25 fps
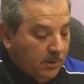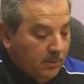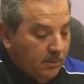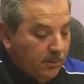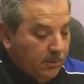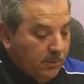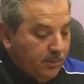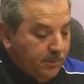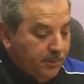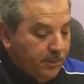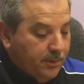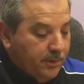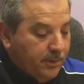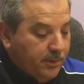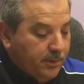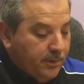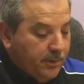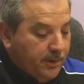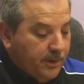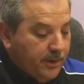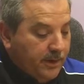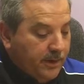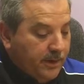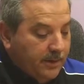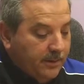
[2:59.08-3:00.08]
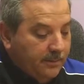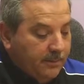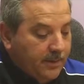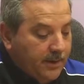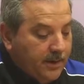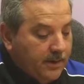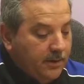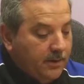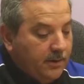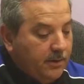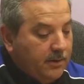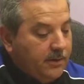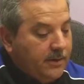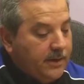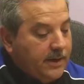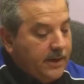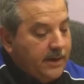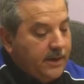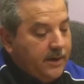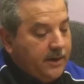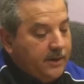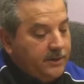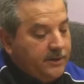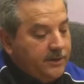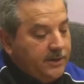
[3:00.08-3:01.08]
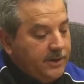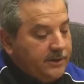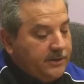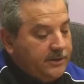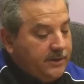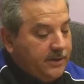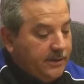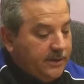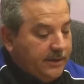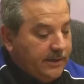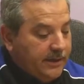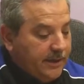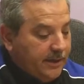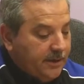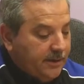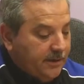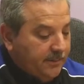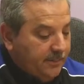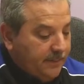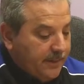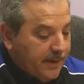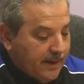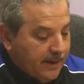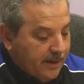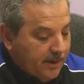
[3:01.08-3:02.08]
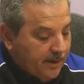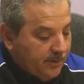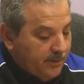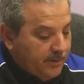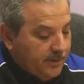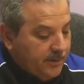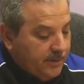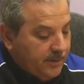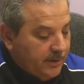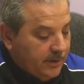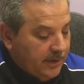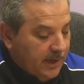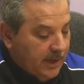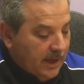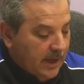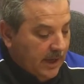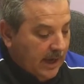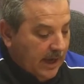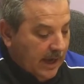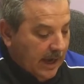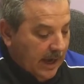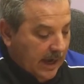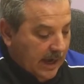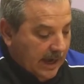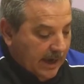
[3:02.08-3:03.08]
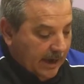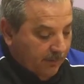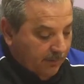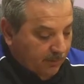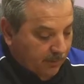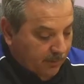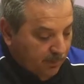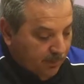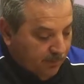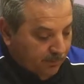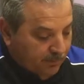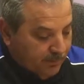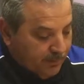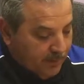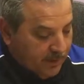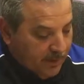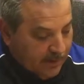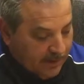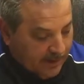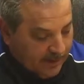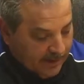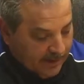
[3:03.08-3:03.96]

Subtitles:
We'll put her in the middle there just to get her bound. I will plug